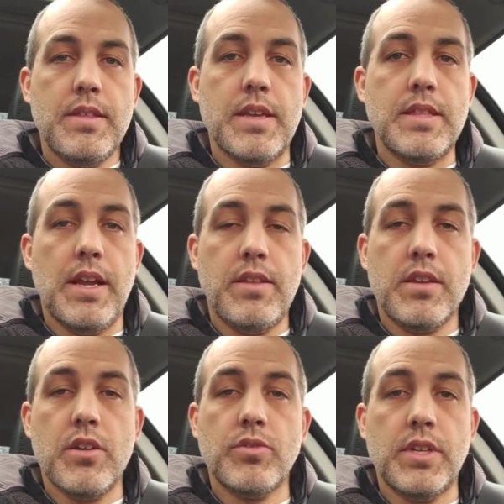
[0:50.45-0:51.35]
then the air
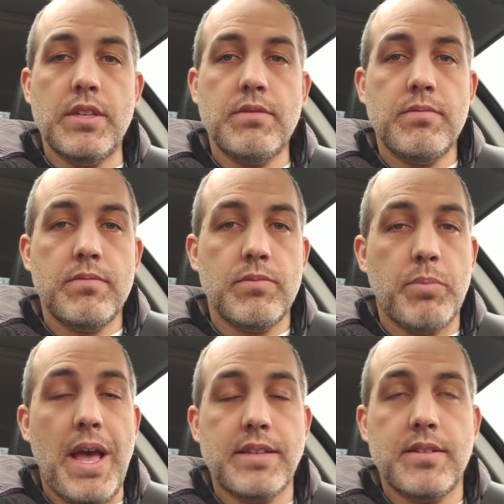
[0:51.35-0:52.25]
that goes in
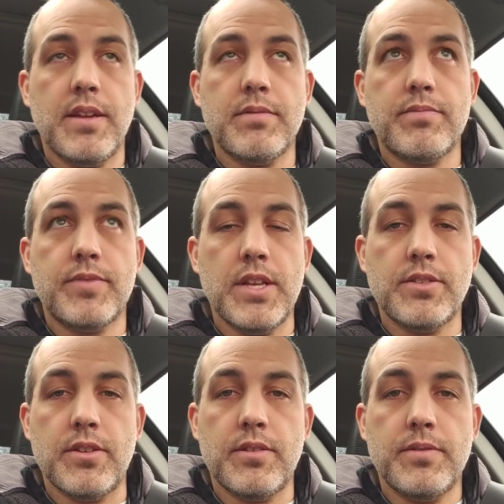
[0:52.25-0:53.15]
past that
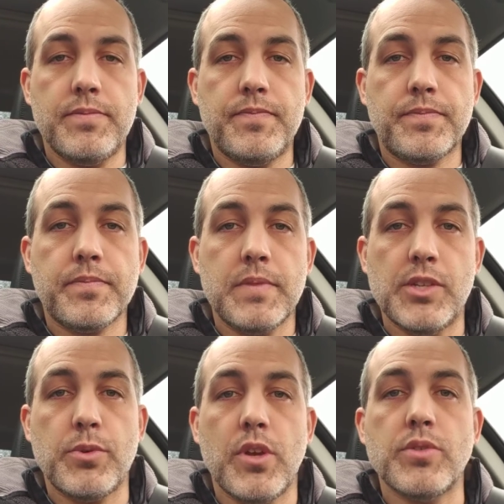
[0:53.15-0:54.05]
sensor
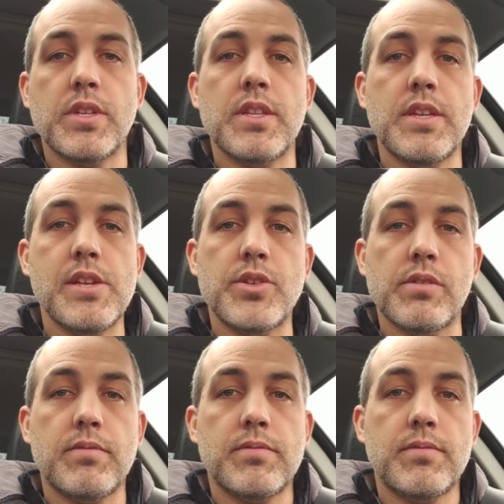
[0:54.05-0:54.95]
is what goes into the engine.